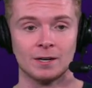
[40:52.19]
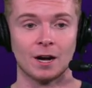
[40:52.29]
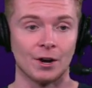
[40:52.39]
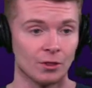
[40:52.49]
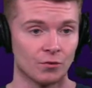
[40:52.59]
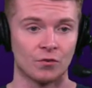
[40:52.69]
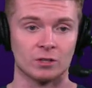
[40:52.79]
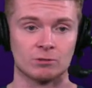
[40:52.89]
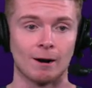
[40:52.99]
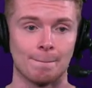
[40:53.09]
another
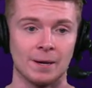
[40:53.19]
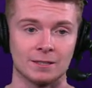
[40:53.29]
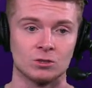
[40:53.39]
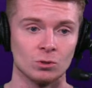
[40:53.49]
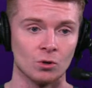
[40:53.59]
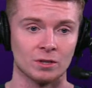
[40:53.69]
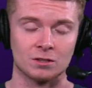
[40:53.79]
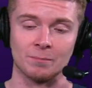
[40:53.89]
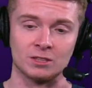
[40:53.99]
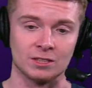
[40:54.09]
first round pick to go get
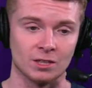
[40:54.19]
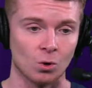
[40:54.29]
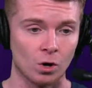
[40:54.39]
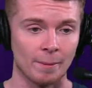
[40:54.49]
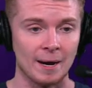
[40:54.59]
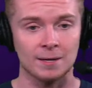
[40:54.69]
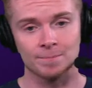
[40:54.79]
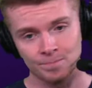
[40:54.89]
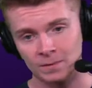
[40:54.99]
the Michigan quarterback.